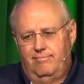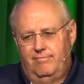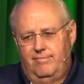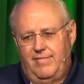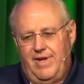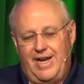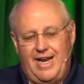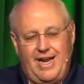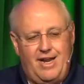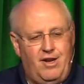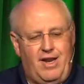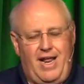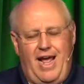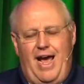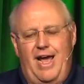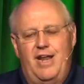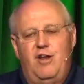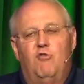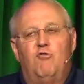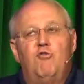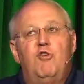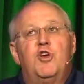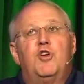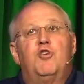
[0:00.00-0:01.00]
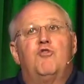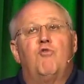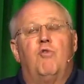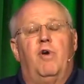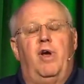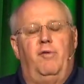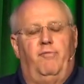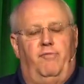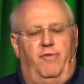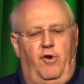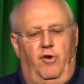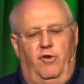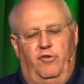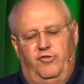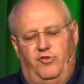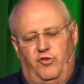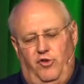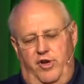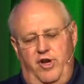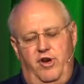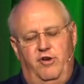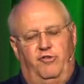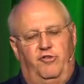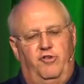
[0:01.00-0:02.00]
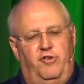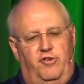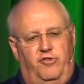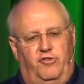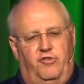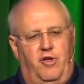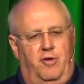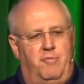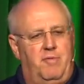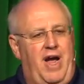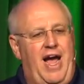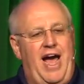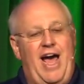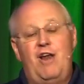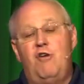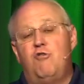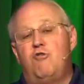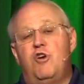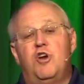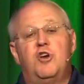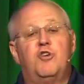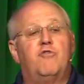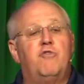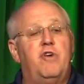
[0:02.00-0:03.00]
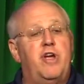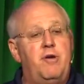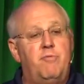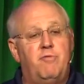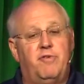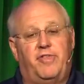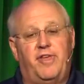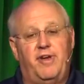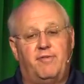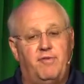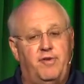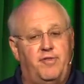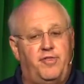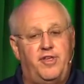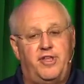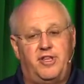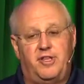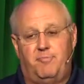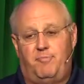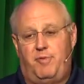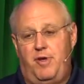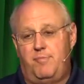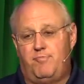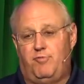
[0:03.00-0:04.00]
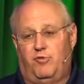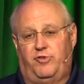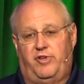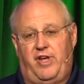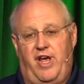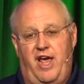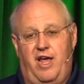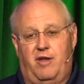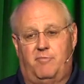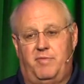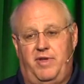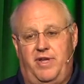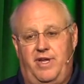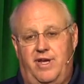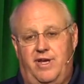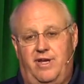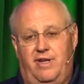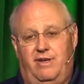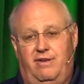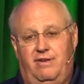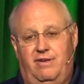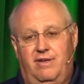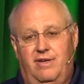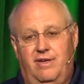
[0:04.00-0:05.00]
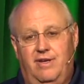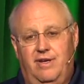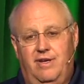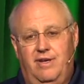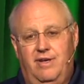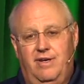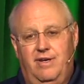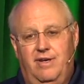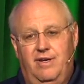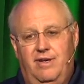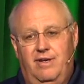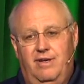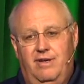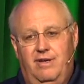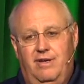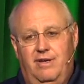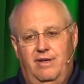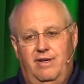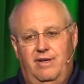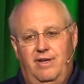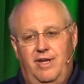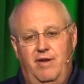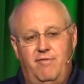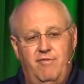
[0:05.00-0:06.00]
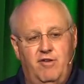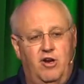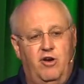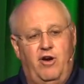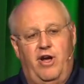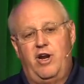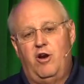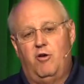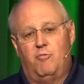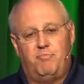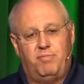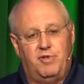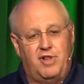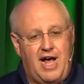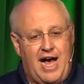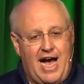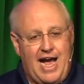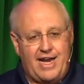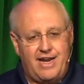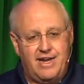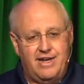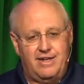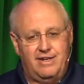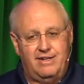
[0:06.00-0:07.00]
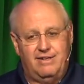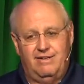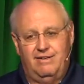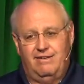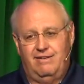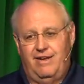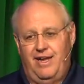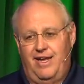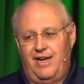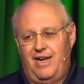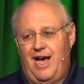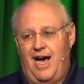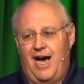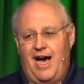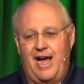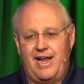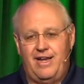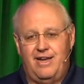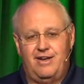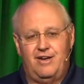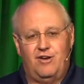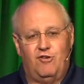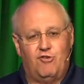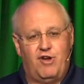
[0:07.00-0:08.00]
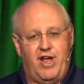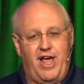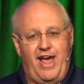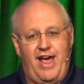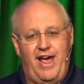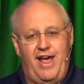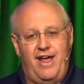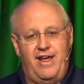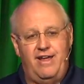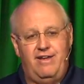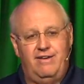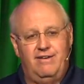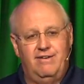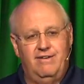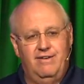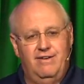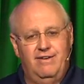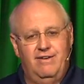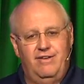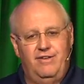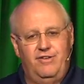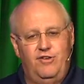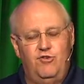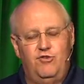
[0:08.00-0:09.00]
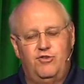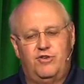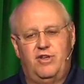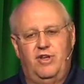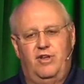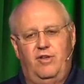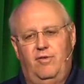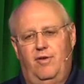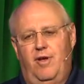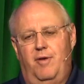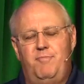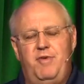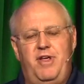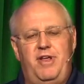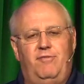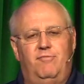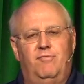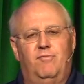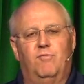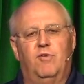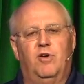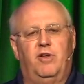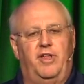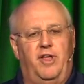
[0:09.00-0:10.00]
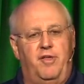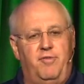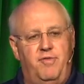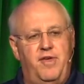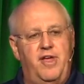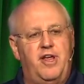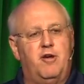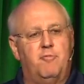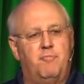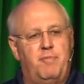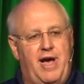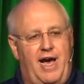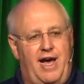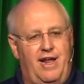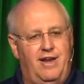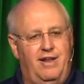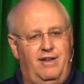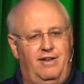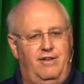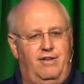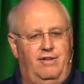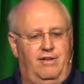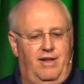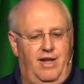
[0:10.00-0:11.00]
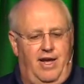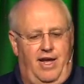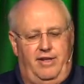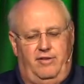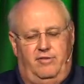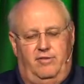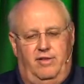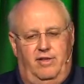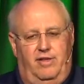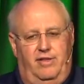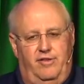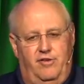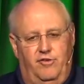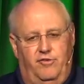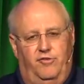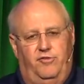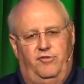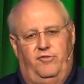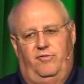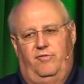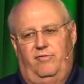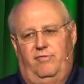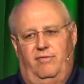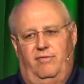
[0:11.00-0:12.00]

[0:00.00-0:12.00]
And I, I don't agree, folks, so here's a disclaimer. I don't agree with everything that people tag me in, even though I don't block it and hide it, okay? You, I mean, really, think about it. I There's,